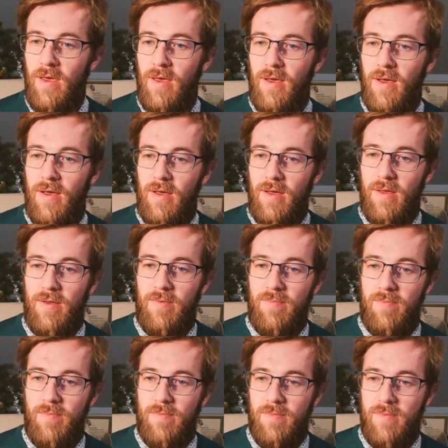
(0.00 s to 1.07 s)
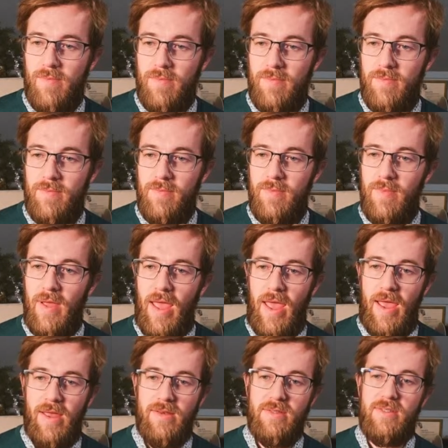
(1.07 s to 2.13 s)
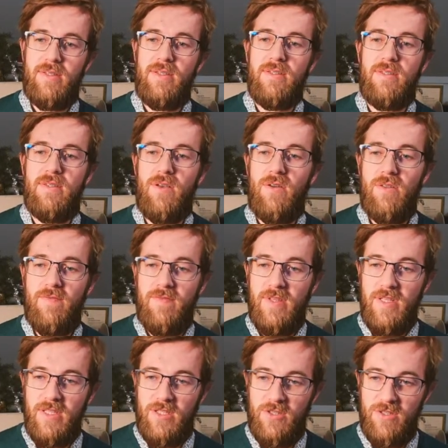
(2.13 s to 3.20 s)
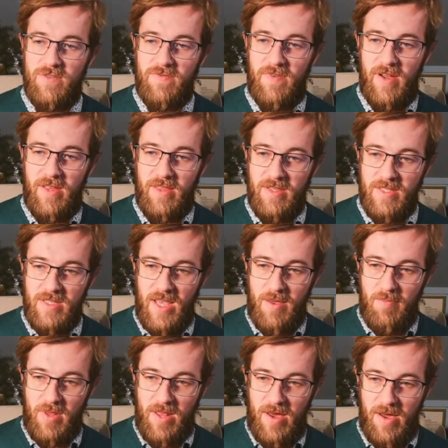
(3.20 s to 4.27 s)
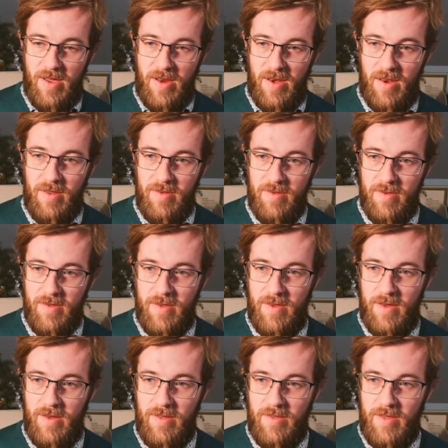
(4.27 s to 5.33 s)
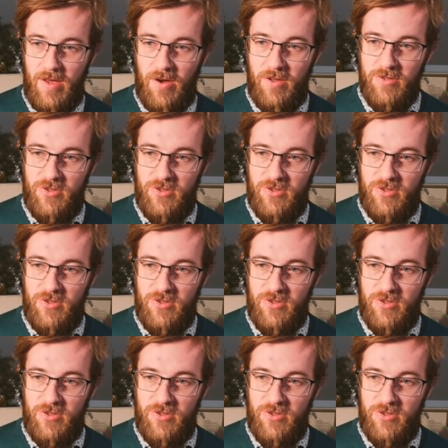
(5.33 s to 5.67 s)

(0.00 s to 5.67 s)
And since all of these just find the same 9, they all